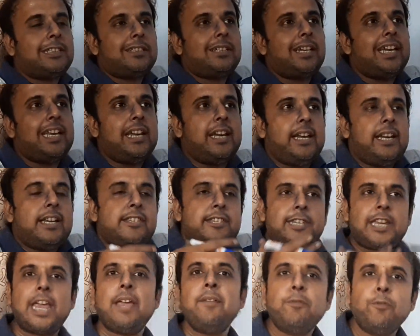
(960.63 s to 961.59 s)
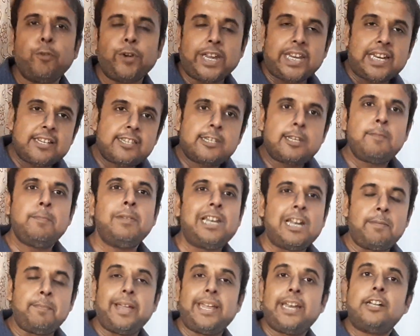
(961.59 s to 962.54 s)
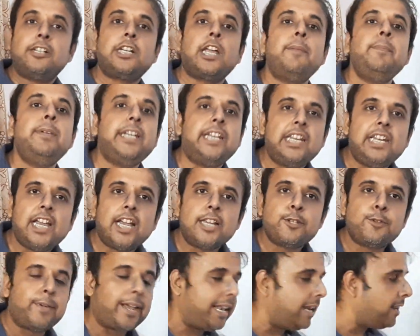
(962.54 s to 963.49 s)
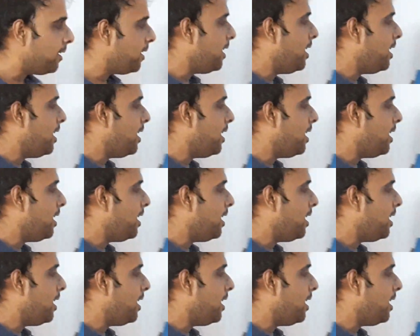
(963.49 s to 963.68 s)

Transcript: in a same way, in a similar manner chemically as well.